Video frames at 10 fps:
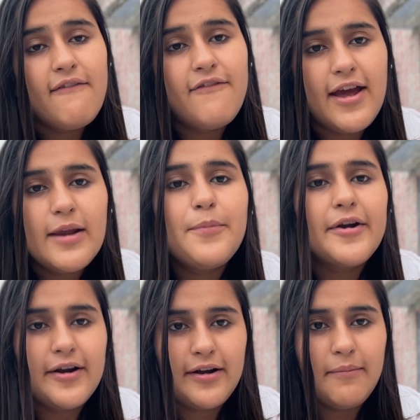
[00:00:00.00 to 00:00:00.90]
Very
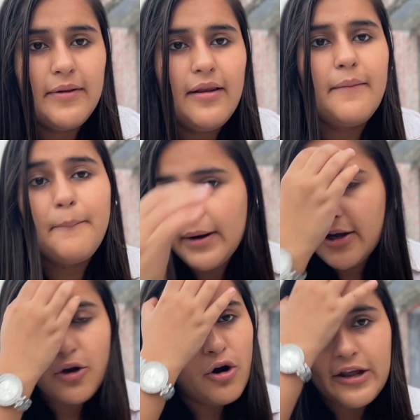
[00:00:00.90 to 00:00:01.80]
predictable, but
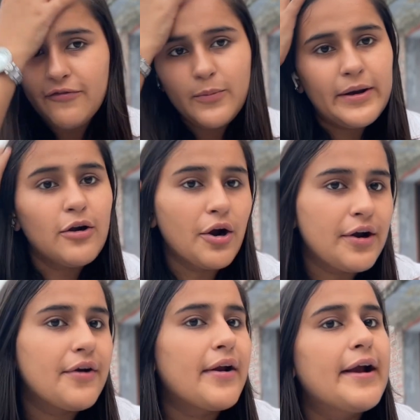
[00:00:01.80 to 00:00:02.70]
not everybody got
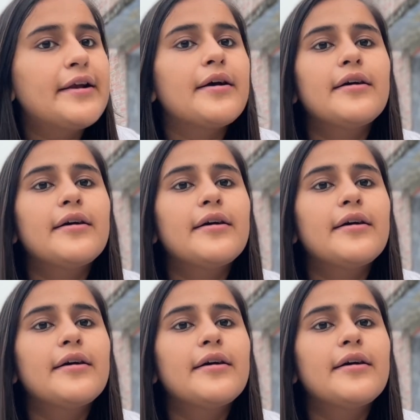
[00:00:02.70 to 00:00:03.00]
it right.